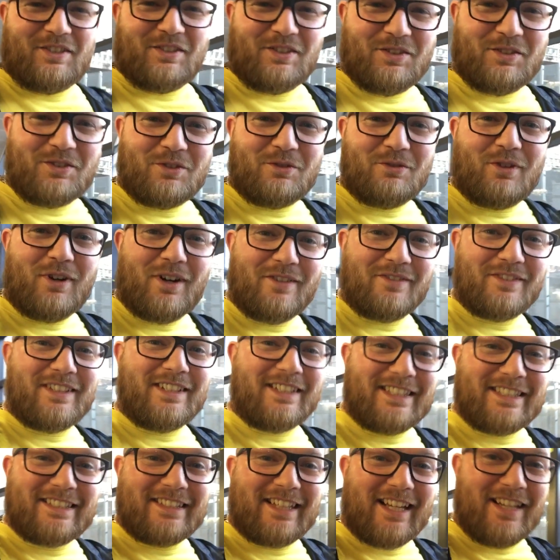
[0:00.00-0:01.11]
Just arrived at
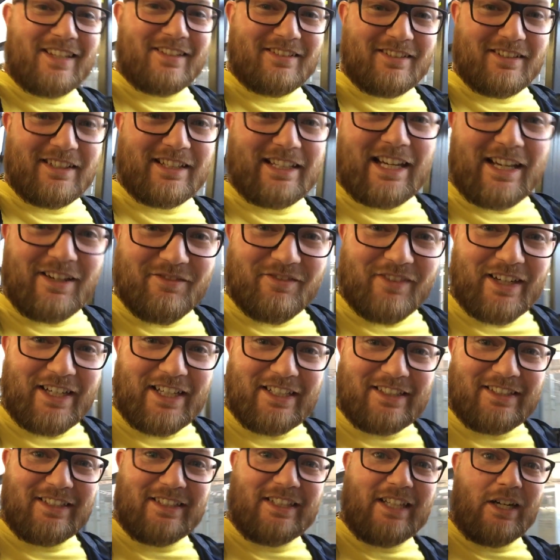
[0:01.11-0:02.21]
the station, getting
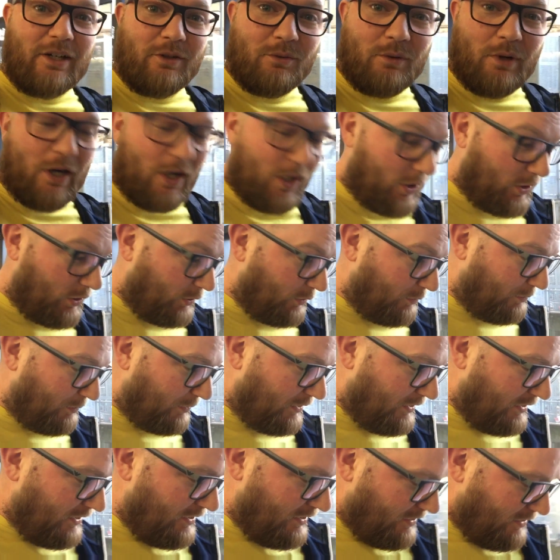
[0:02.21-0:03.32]
ready to go home
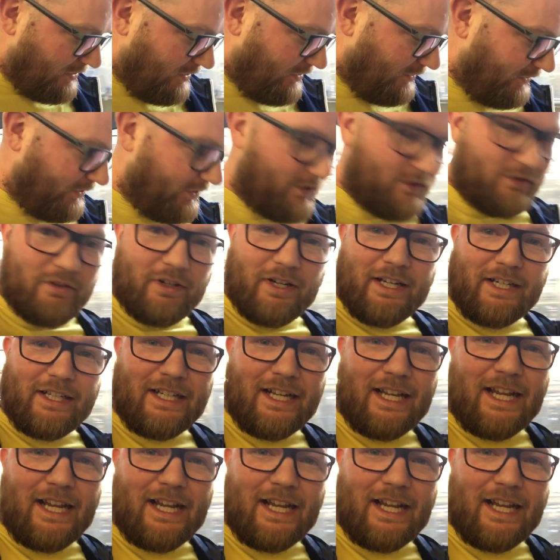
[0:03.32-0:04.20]
on the train.